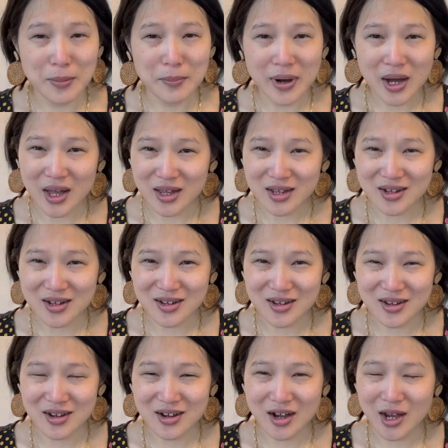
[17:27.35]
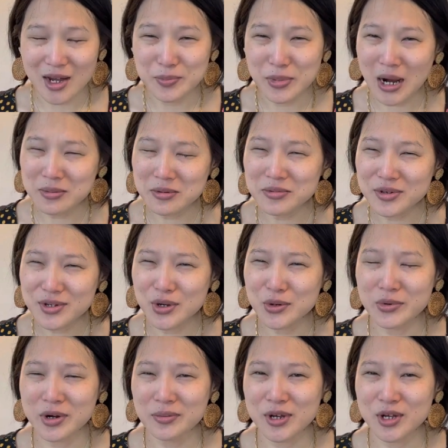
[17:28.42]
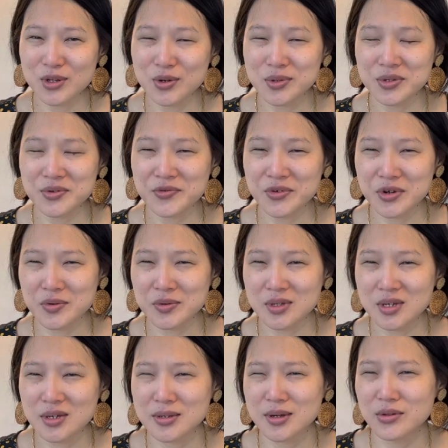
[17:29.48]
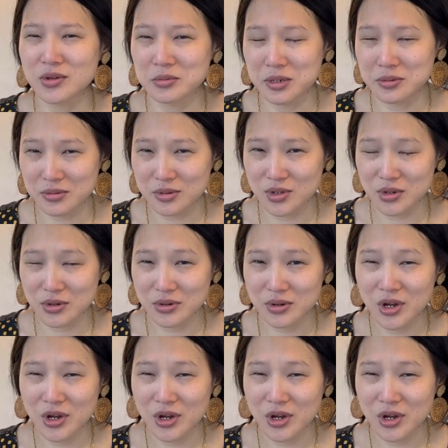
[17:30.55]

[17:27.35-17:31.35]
but I probably don't wear my clothes as frequently as other people do.